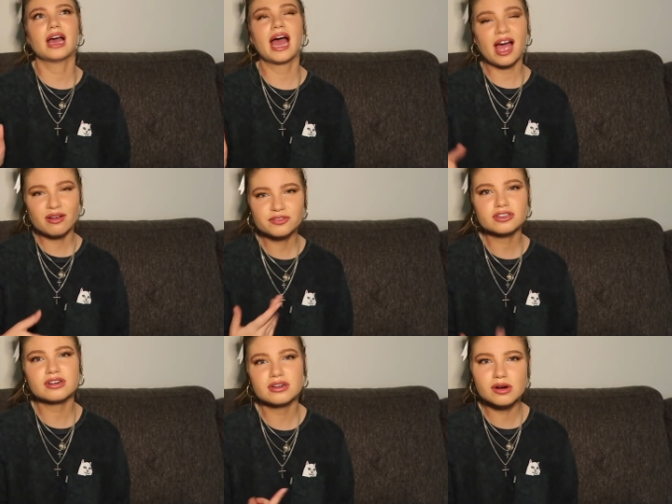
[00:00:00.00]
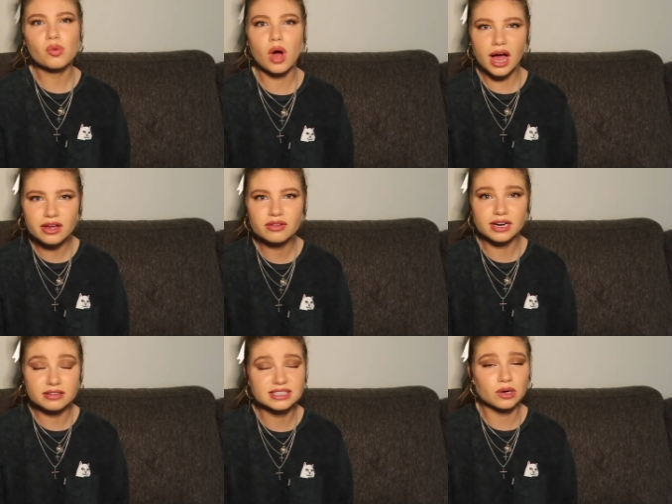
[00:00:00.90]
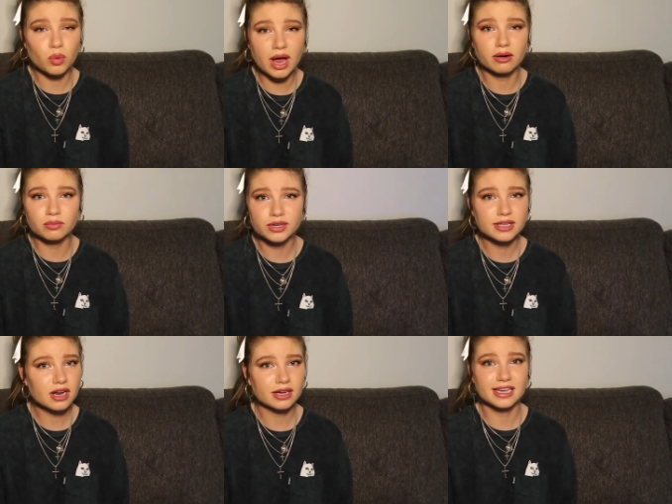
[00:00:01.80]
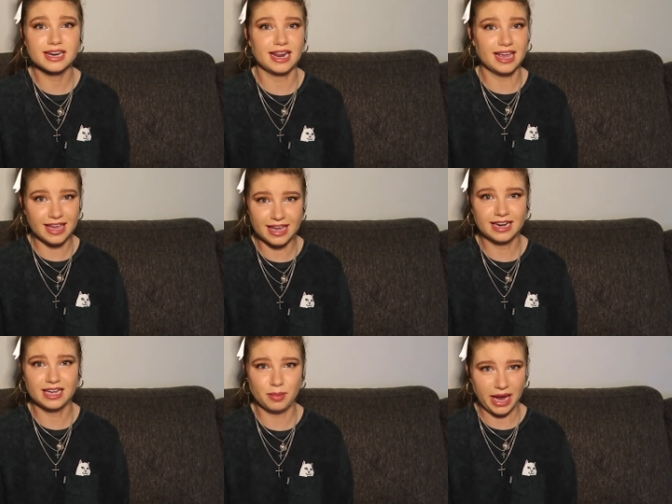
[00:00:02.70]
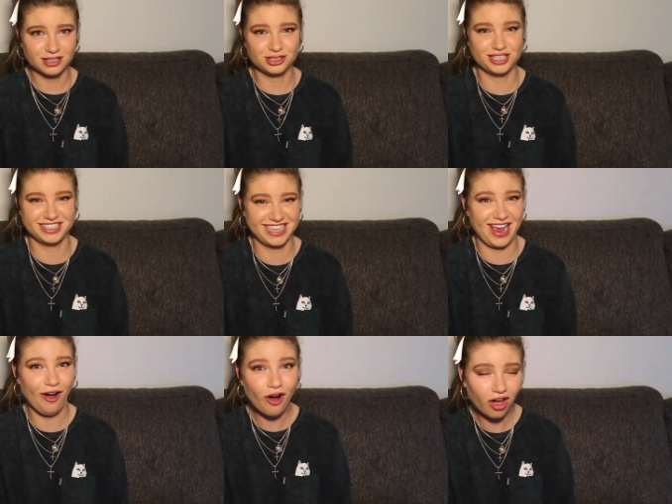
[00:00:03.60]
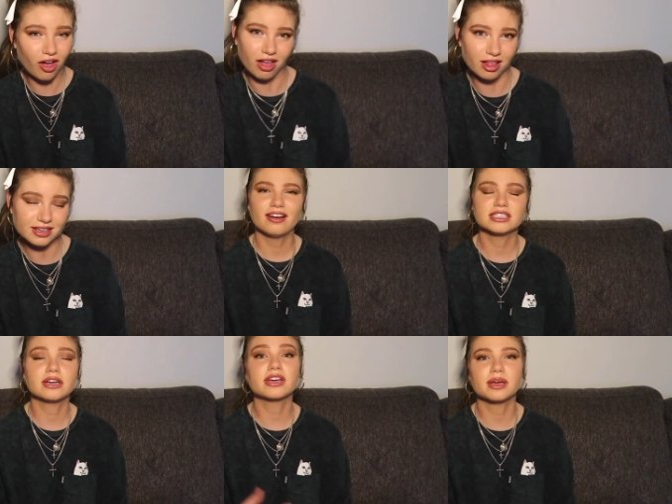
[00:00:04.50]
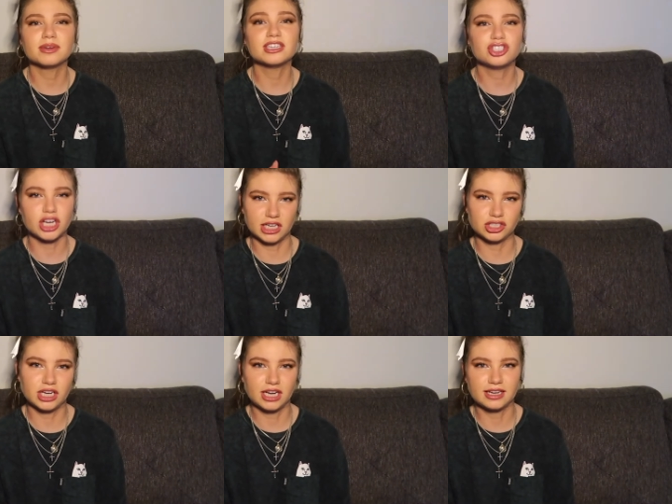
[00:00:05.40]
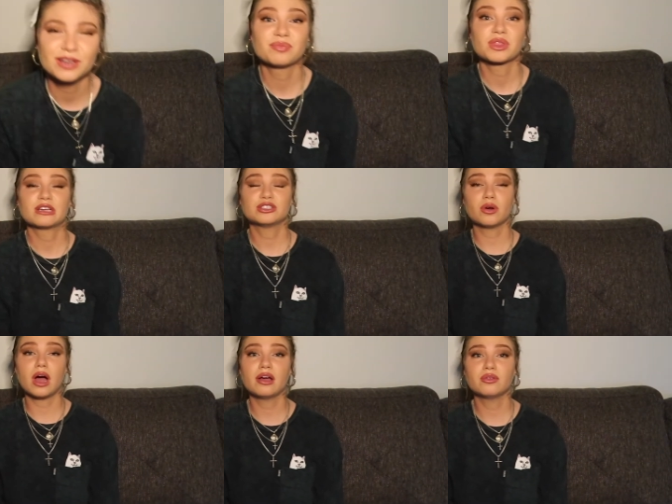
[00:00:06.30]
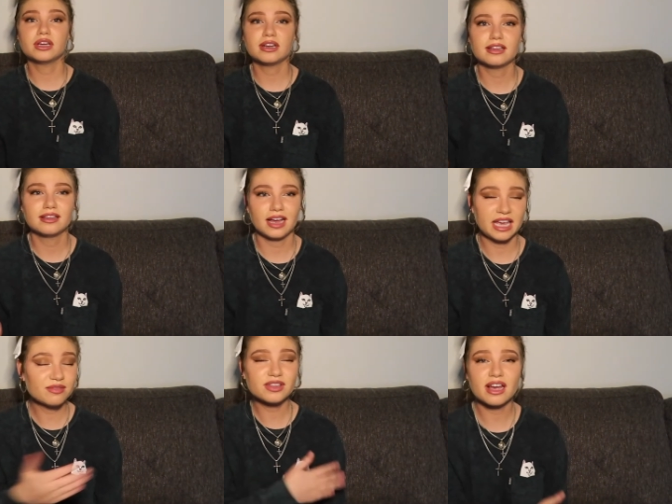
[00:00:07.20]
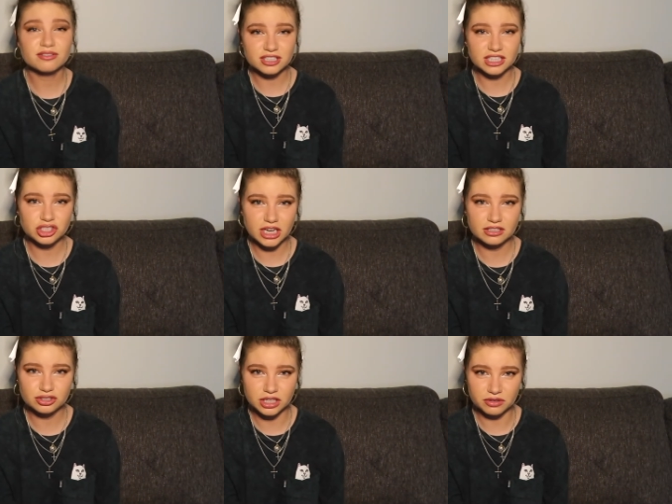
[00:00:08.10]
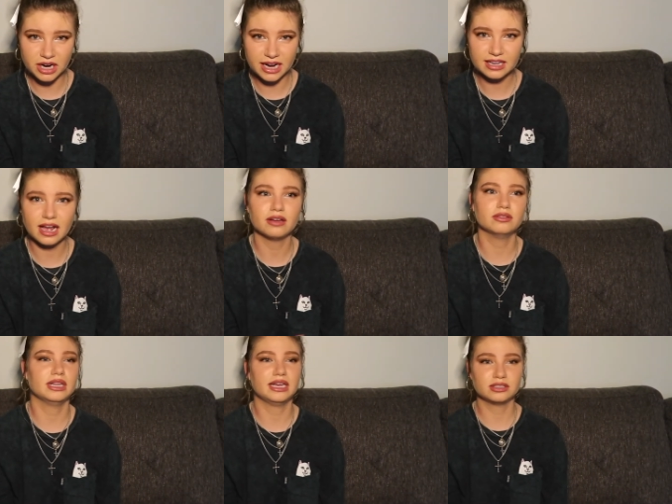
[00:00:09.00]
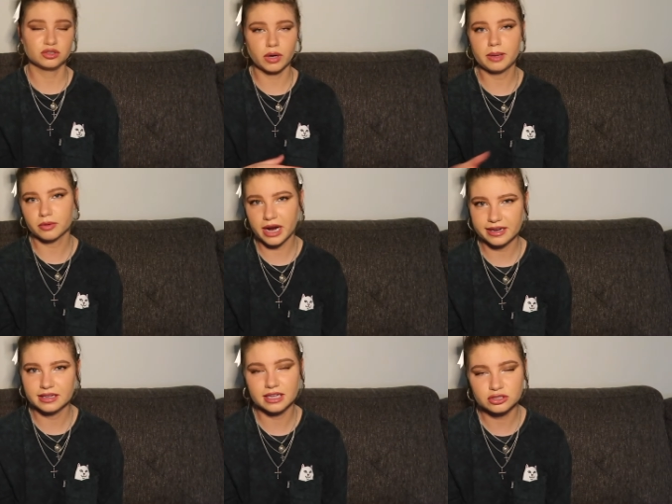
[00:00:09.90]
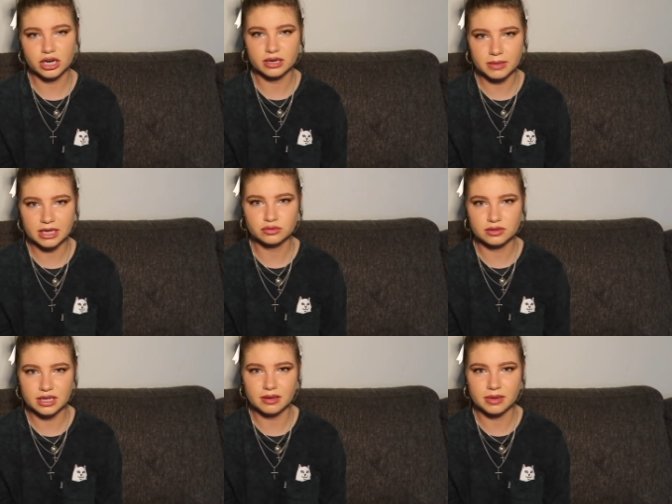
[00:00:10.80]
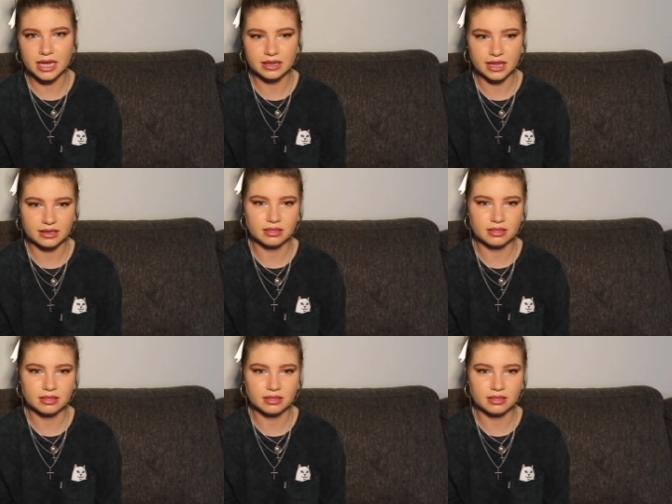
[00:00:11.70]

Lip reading: After a while that I was like, wow, I'm really not getting any matches at all. I was like, okay, I'm gonna change it. So I would, even after I changed it, right, I would like swipe right and like try to match with them, and like